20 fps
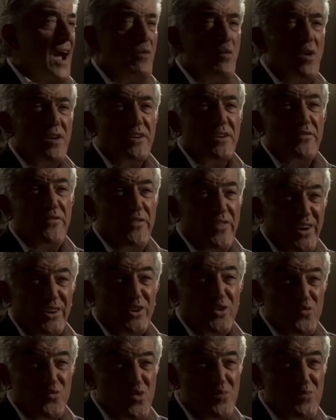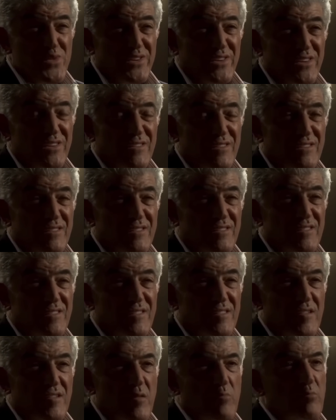I wanted to fuck a woman,
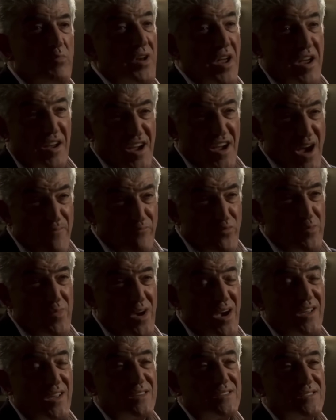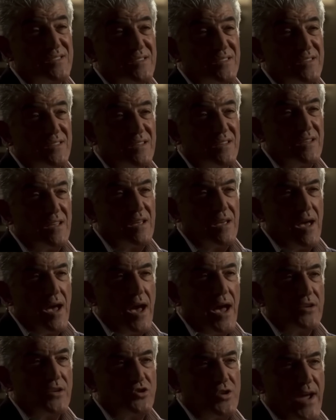but I compromised.
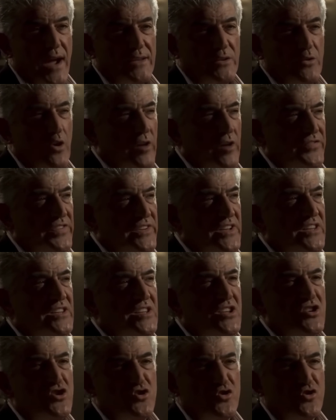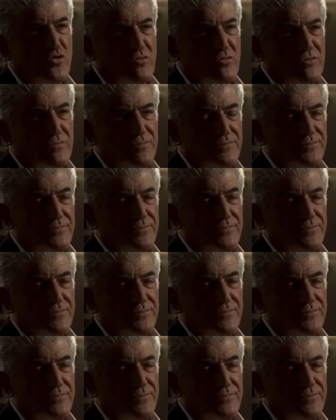I jacked off in a tissue.